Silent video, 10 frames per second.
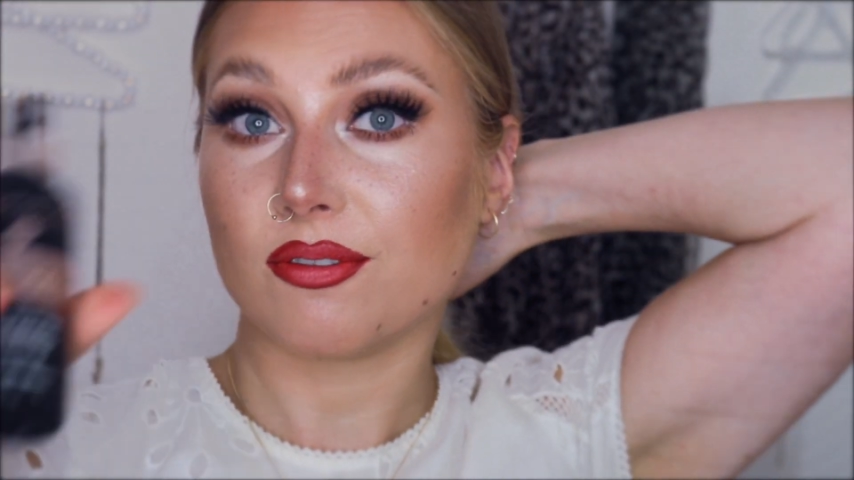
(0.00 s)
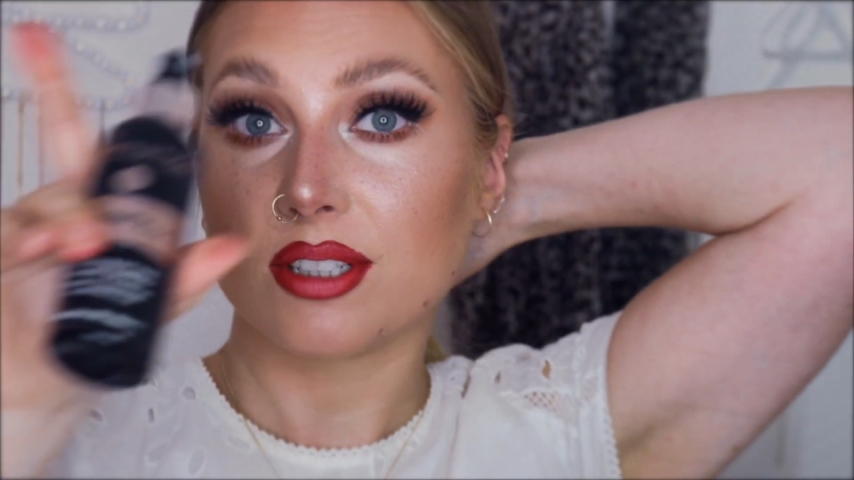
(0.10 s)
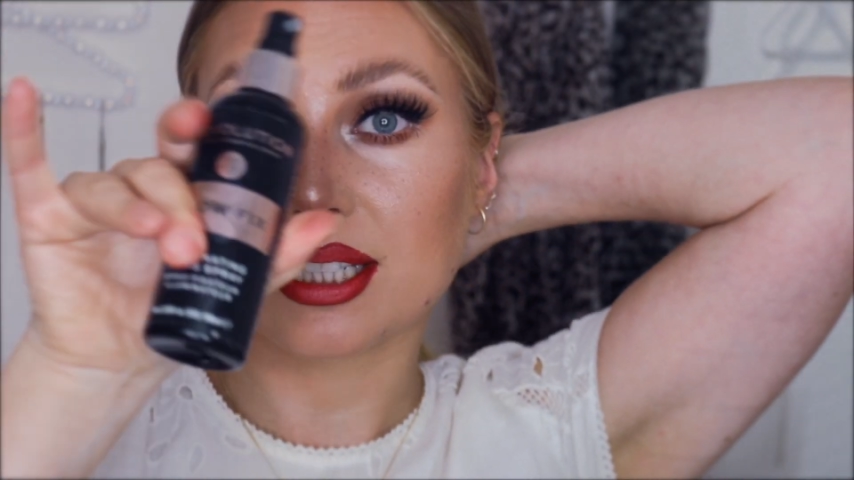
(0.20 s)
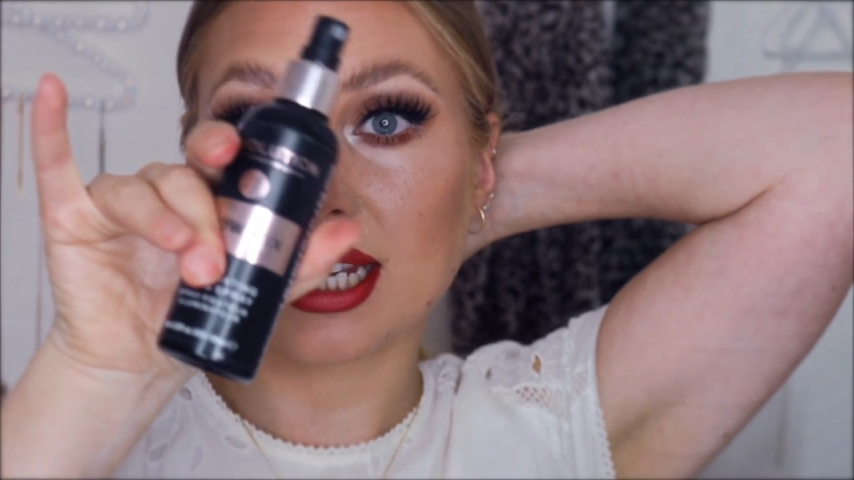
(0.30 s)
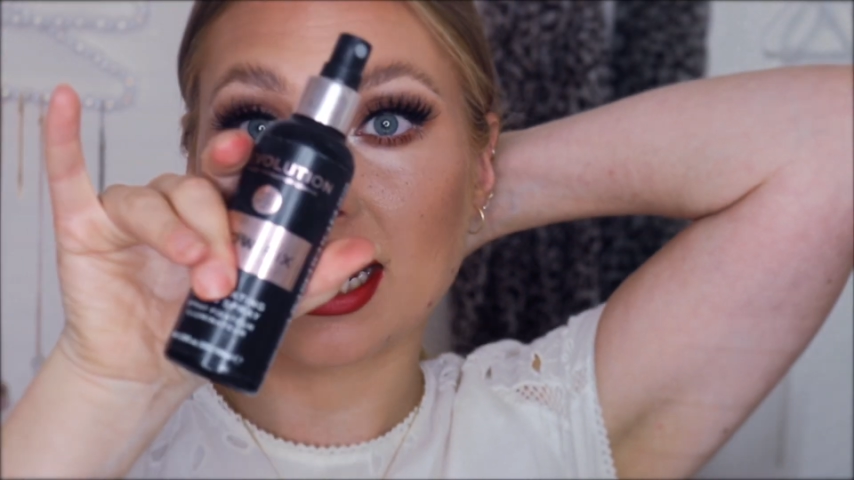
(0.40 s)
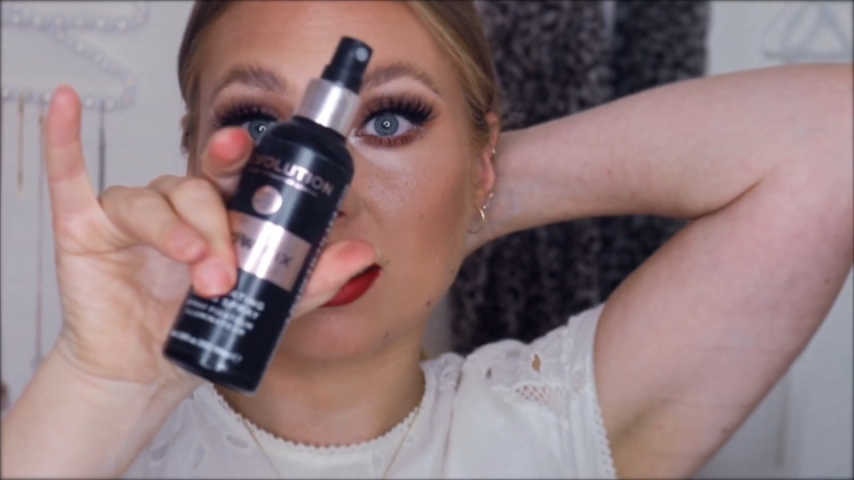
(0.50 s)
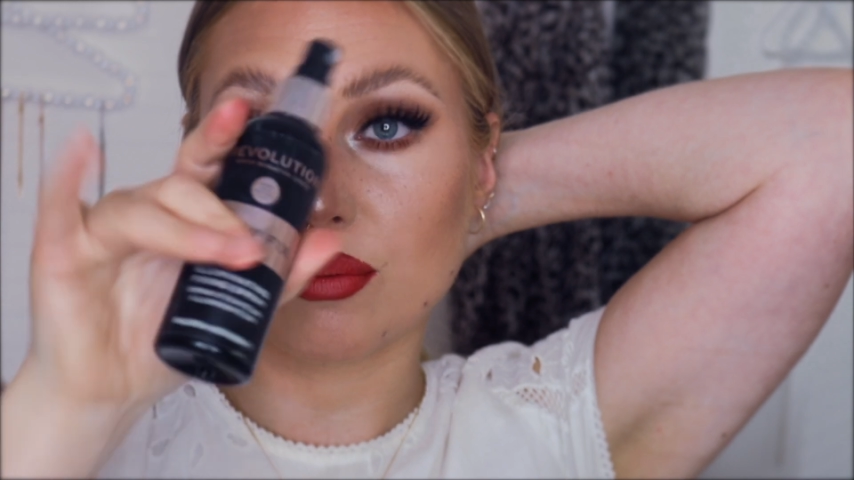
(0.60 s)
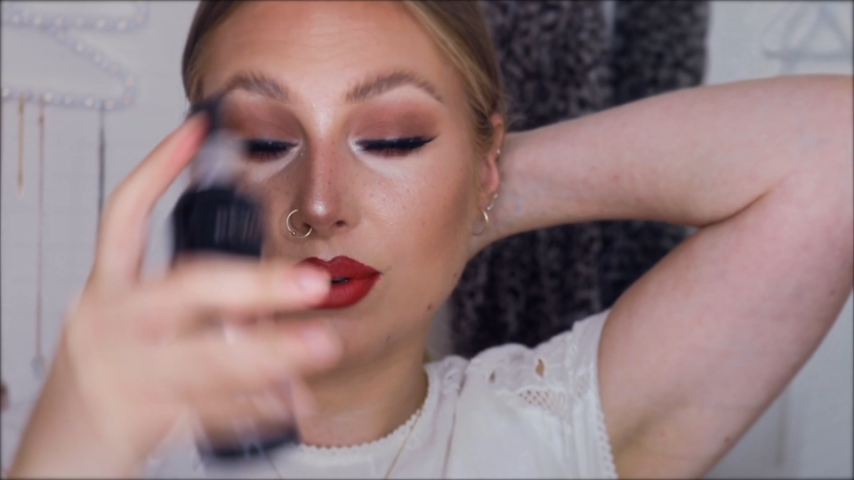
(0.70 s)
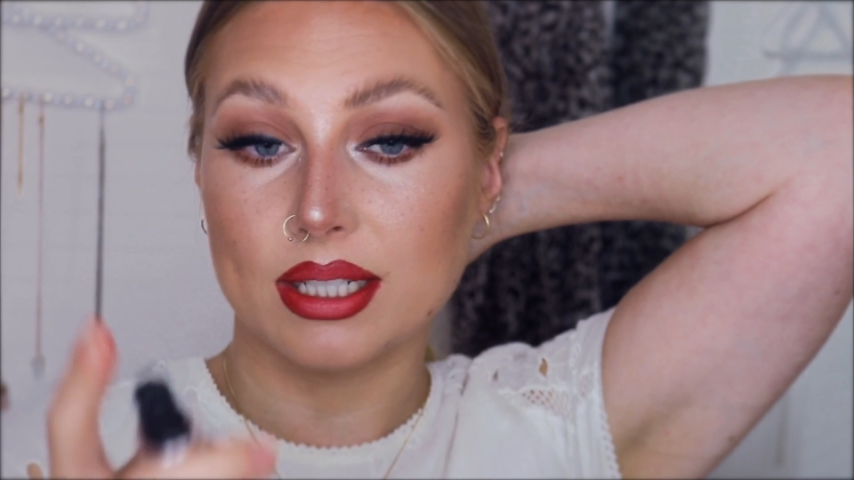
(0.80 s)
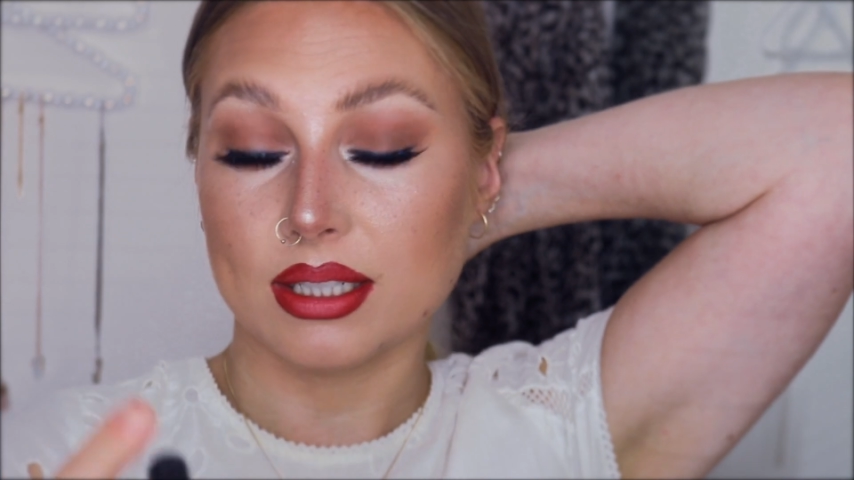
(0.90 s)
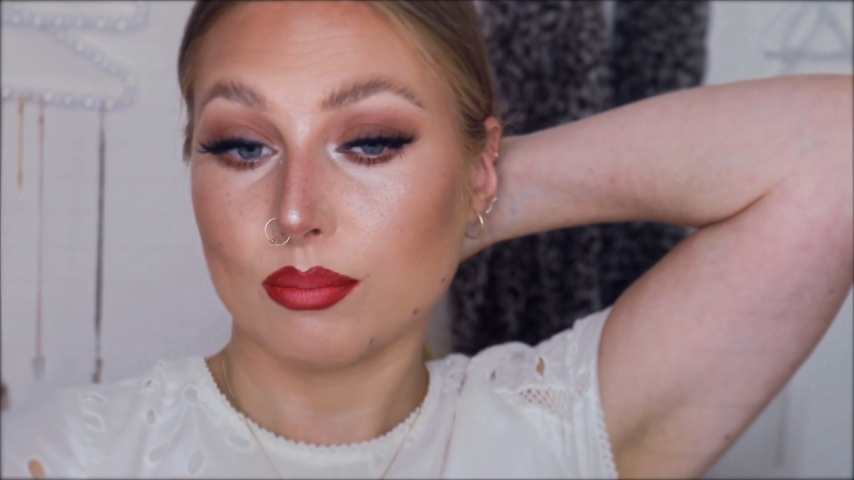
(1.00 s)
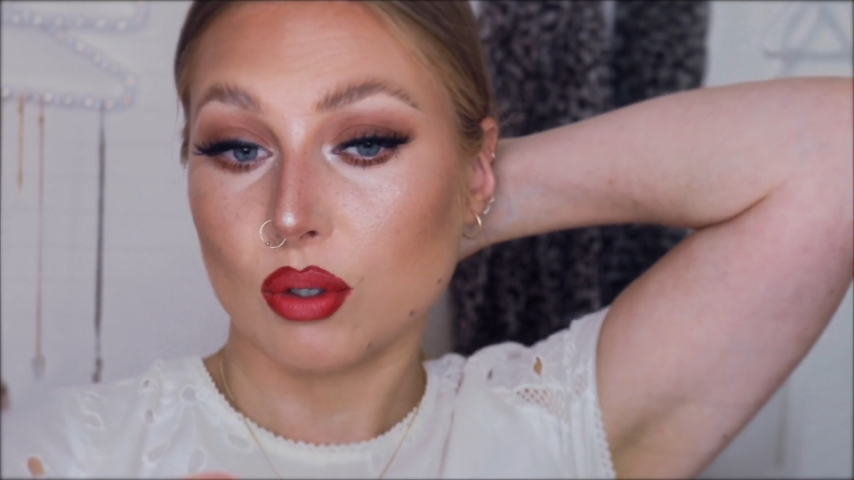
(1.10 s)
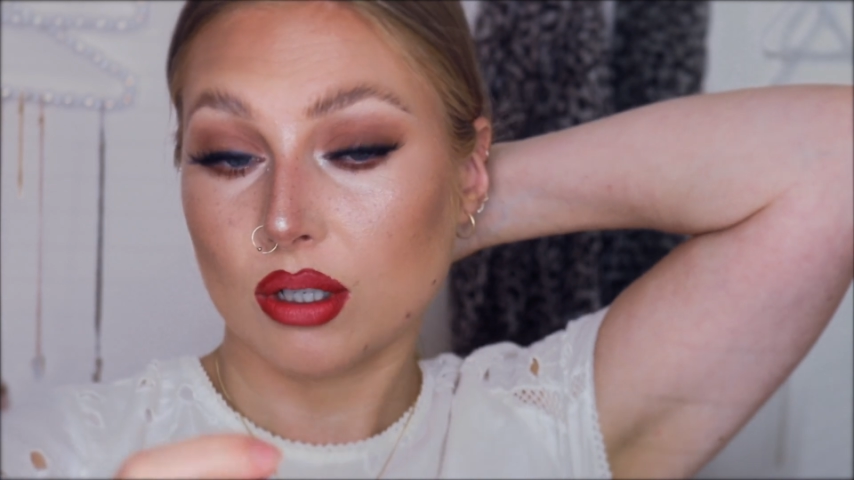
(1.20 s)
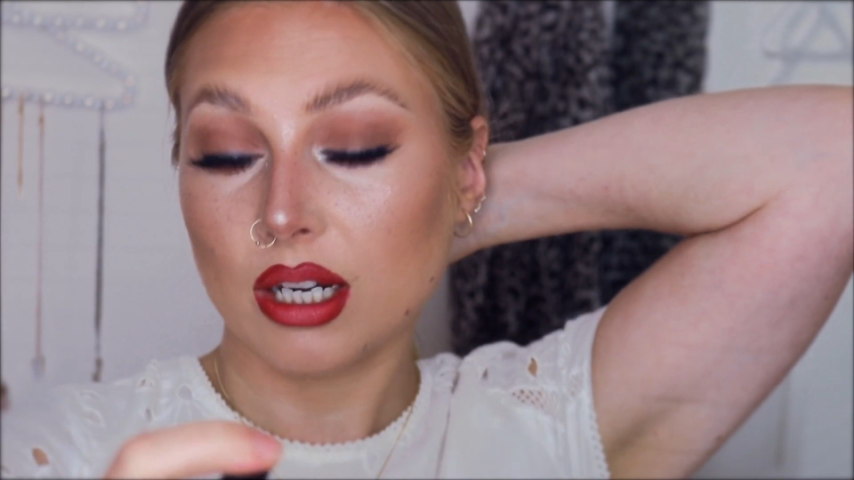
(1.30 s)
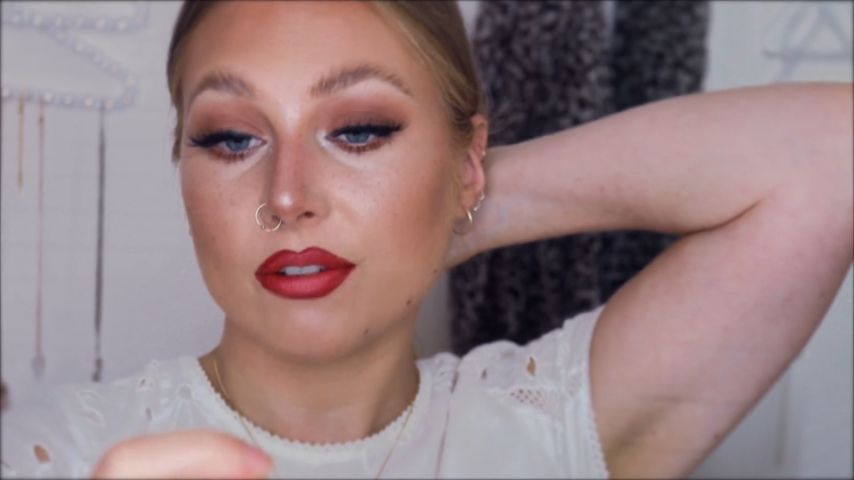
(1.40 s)
skin with some
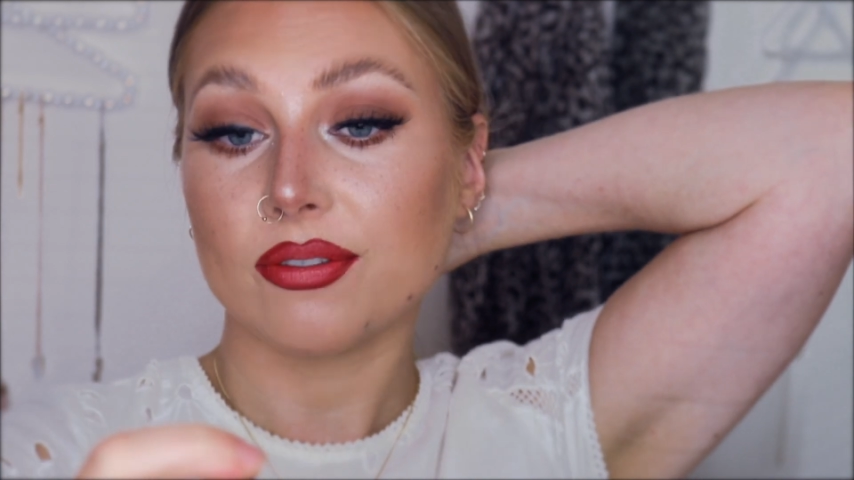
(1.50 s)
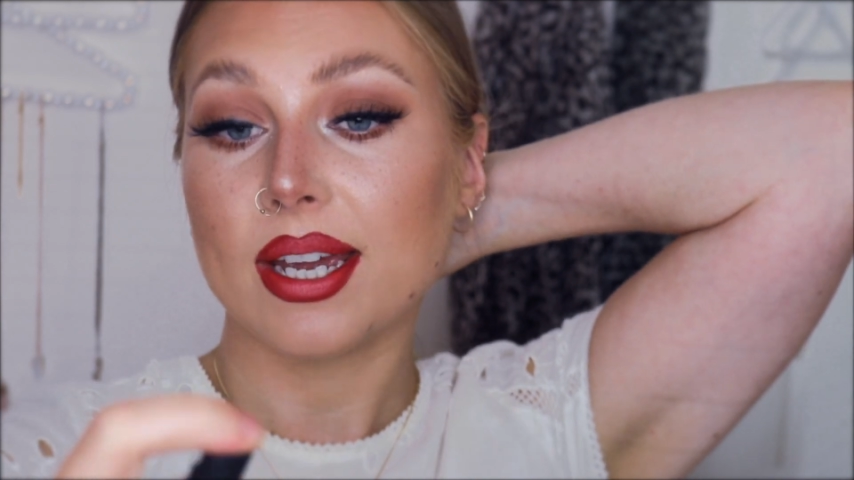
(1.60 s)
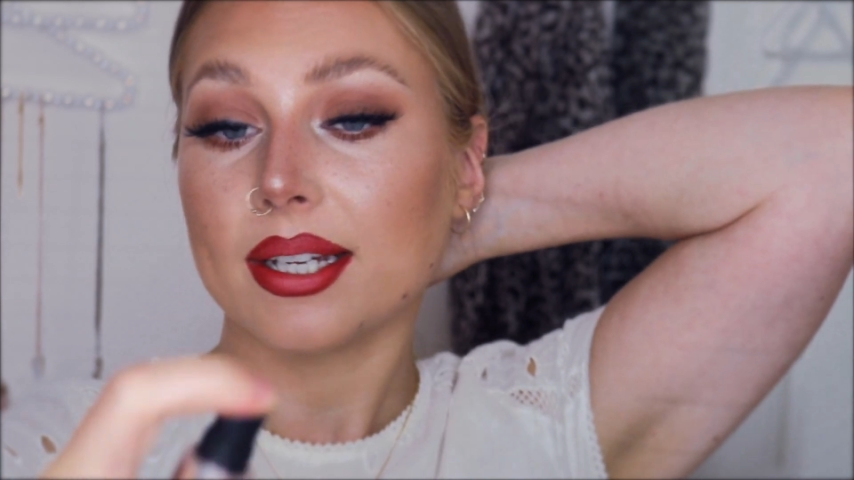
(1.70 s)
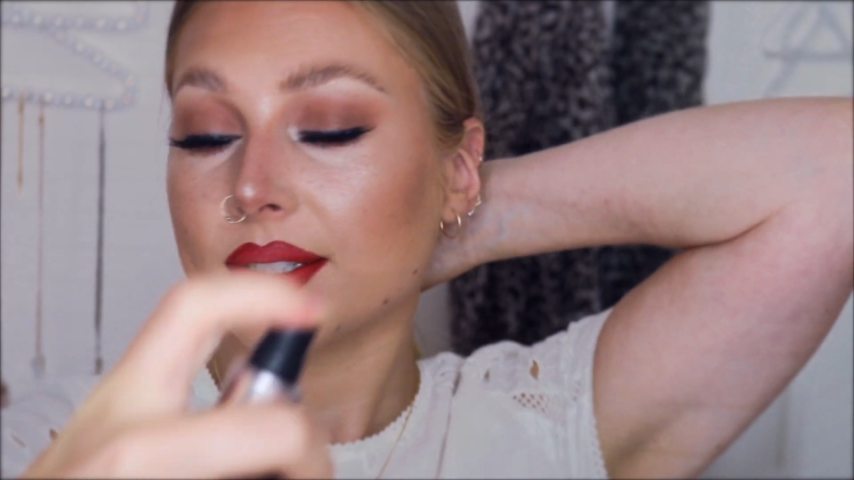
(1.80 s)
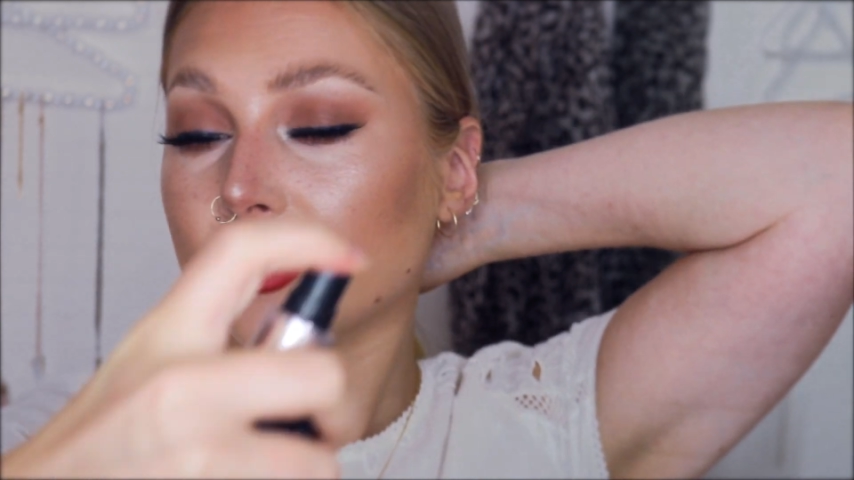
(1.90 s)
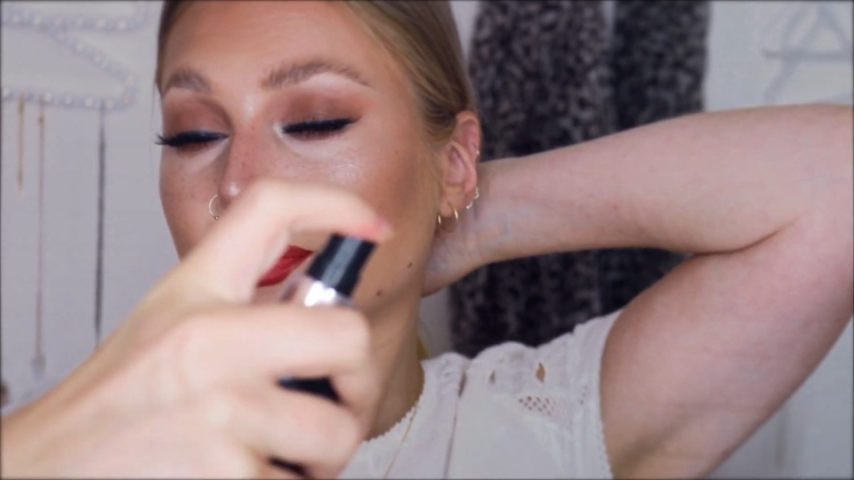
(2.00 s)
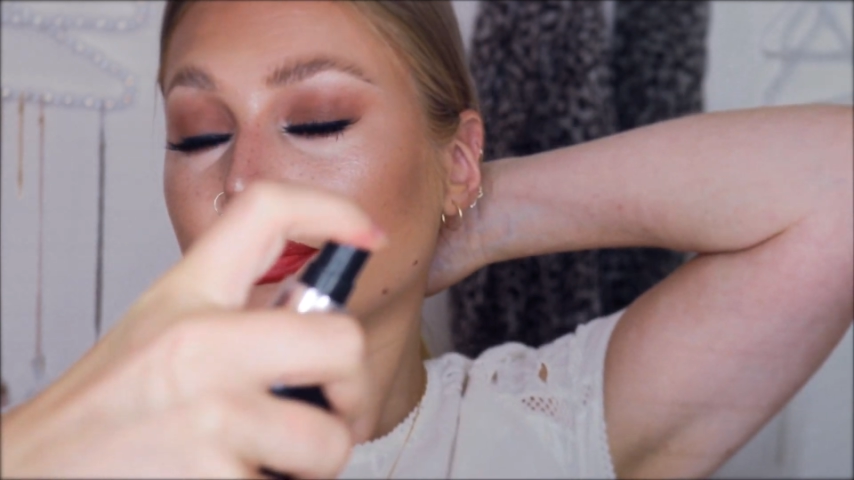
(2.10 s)
more Glow Fix